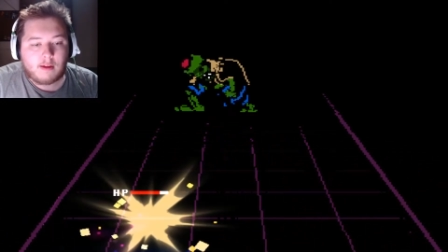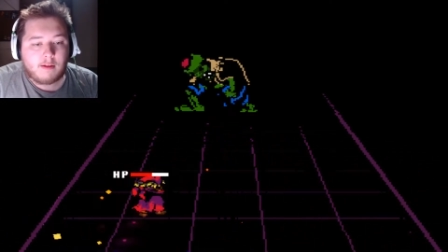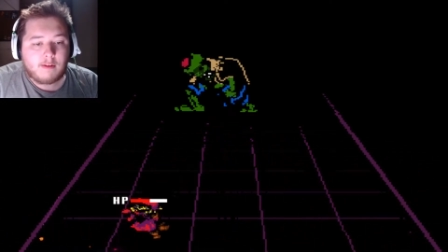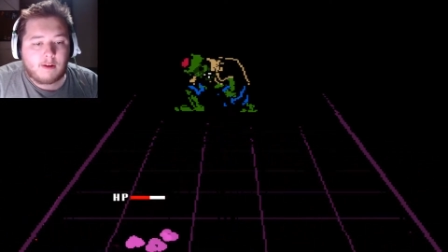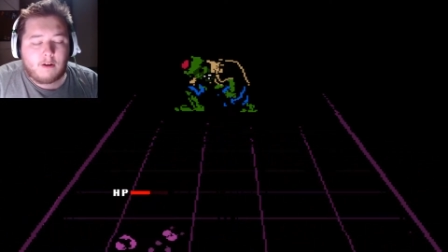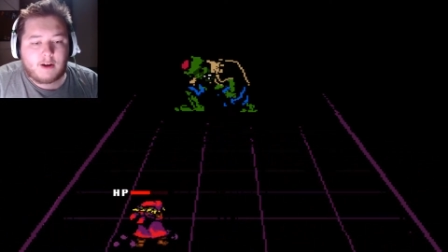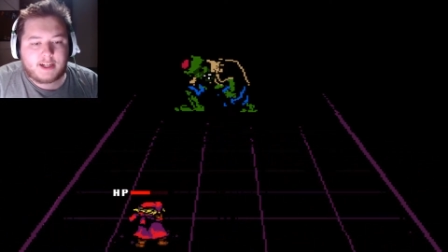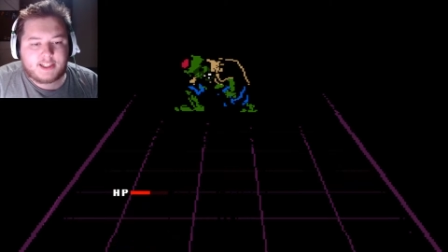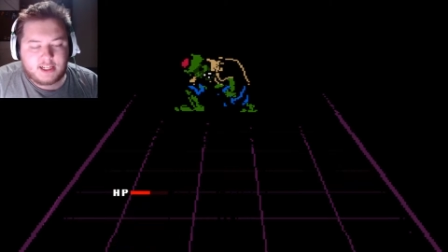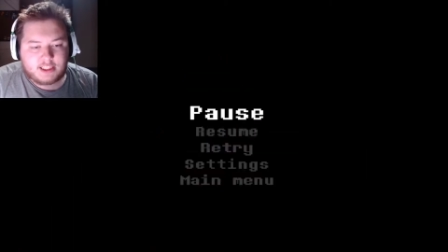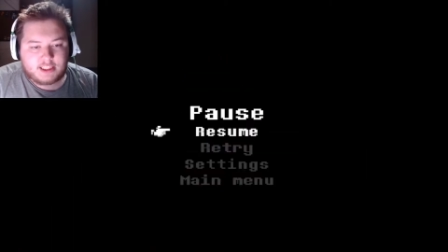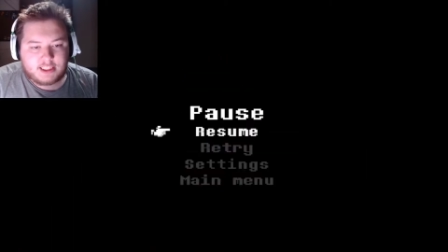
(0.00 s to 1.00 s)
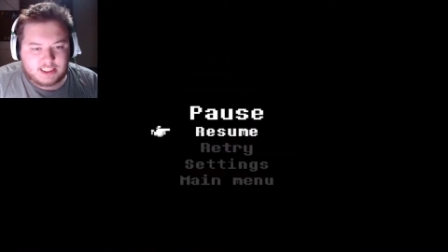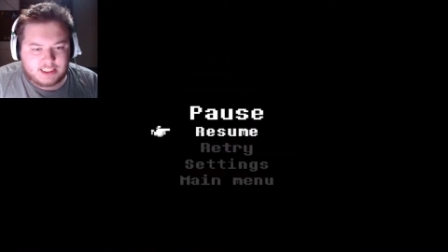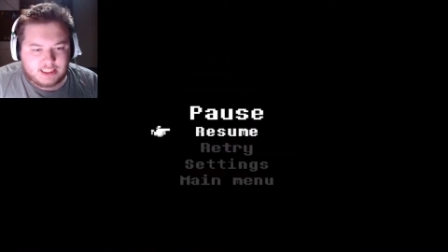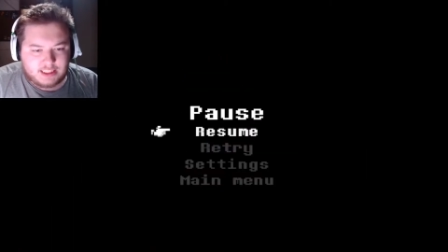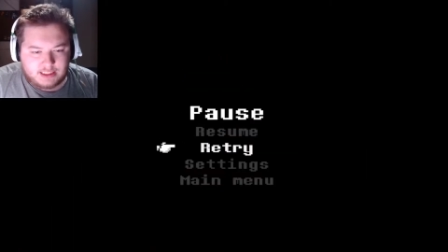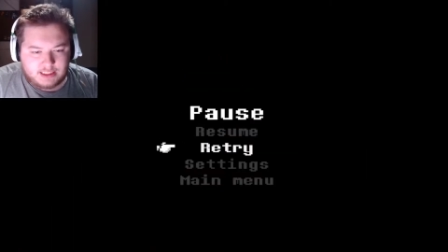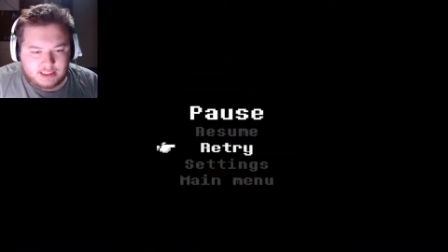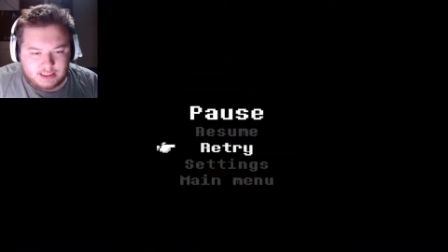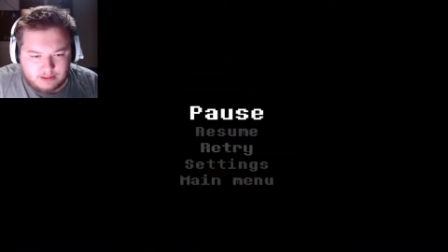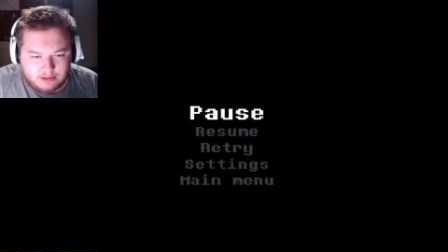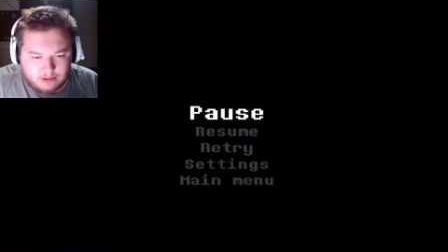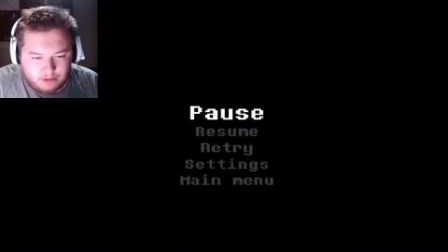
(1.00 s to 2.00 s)
Oh, I didn't.
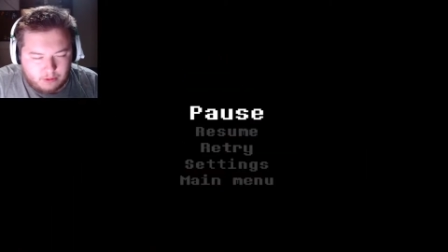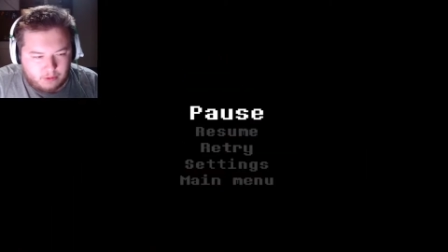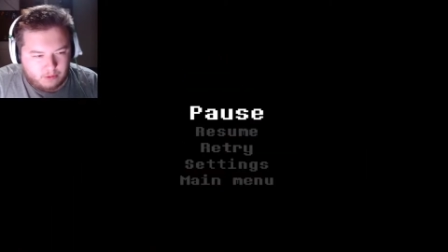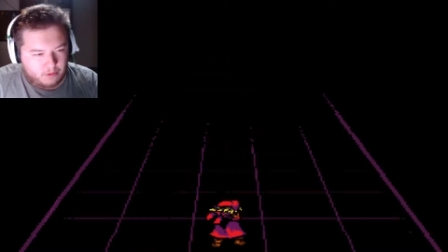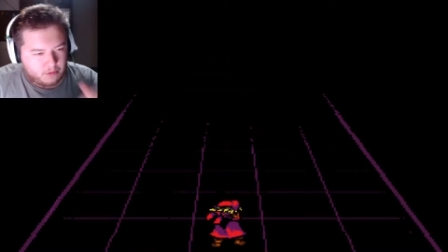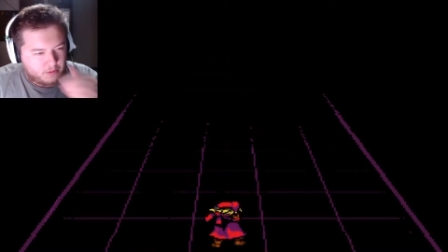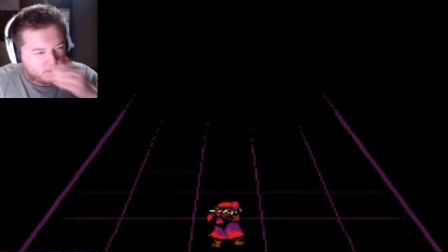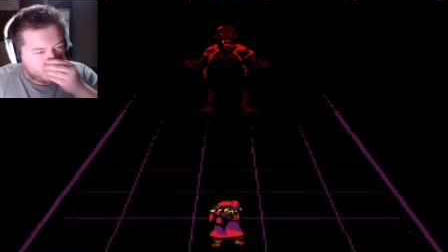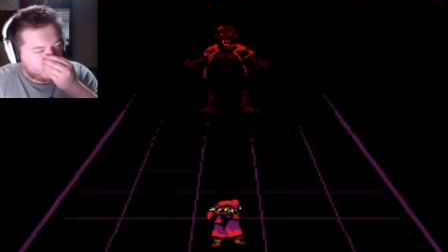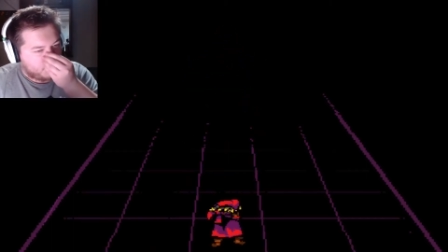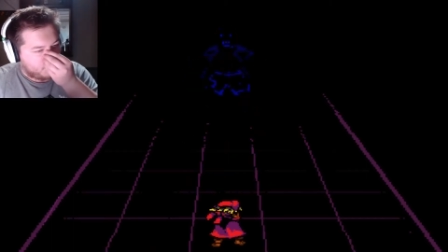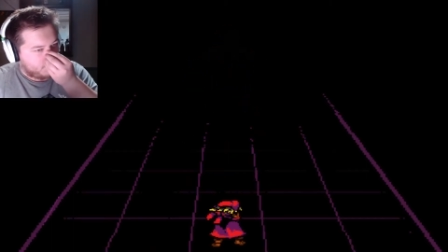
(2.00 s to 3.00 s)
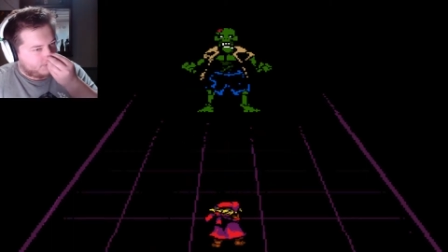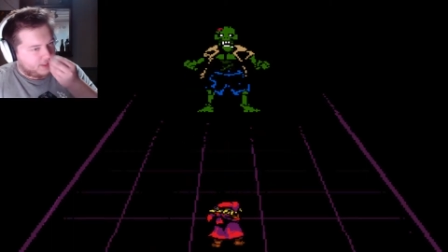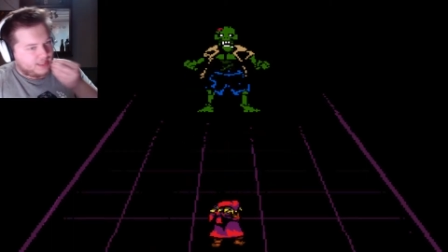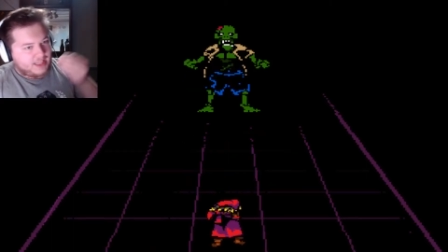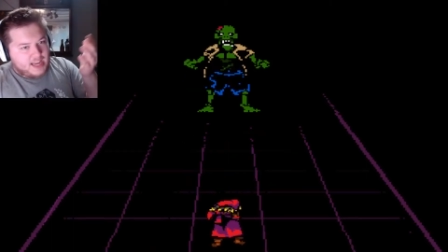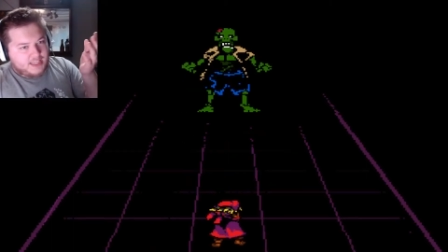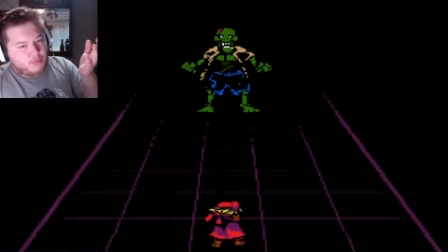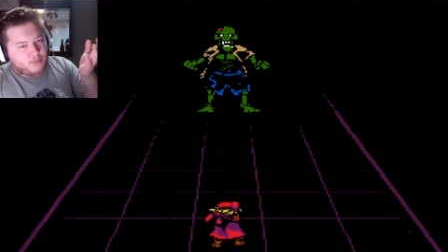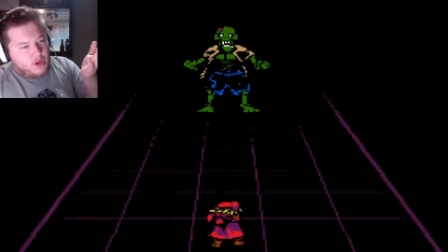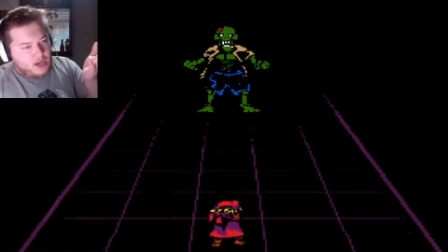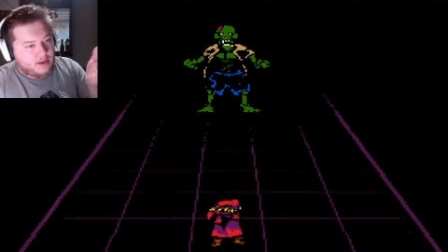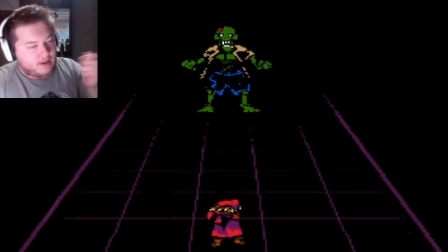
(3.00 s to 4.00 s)
Oh, the last
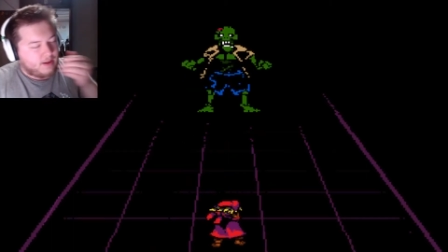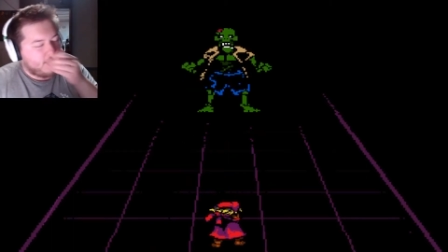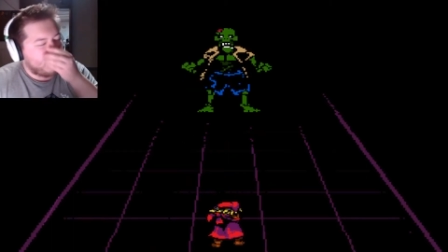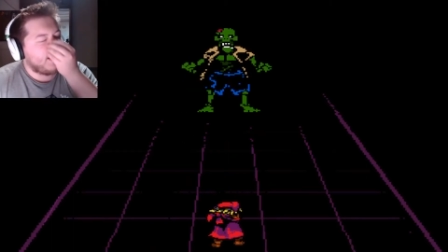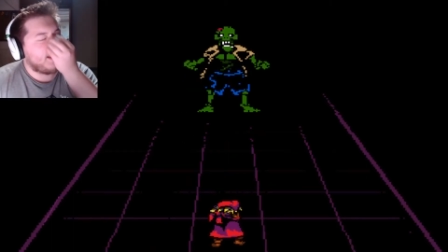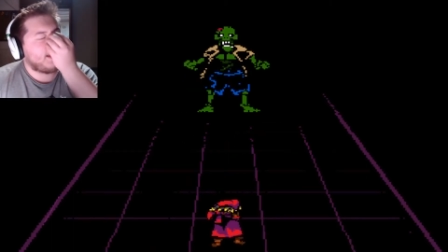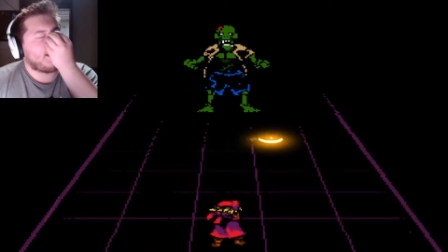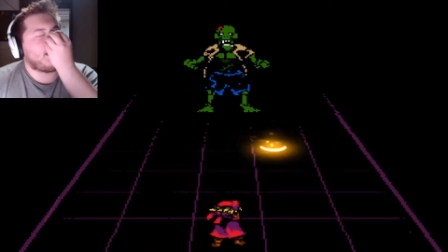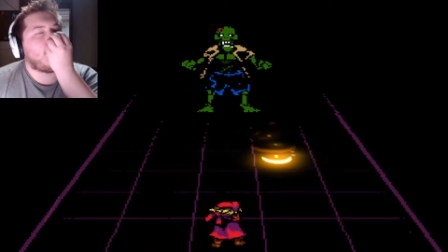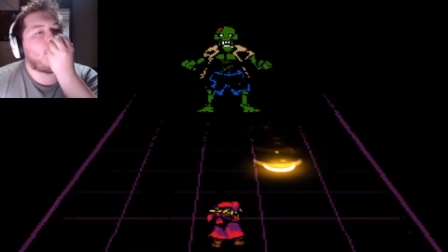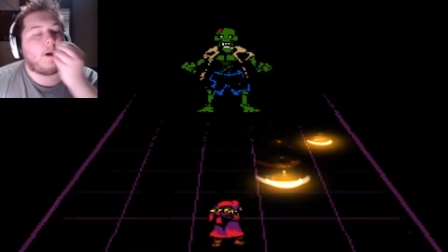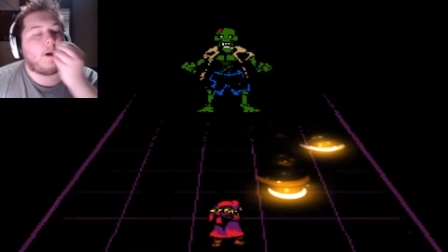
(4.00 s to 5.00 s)
one. Oh.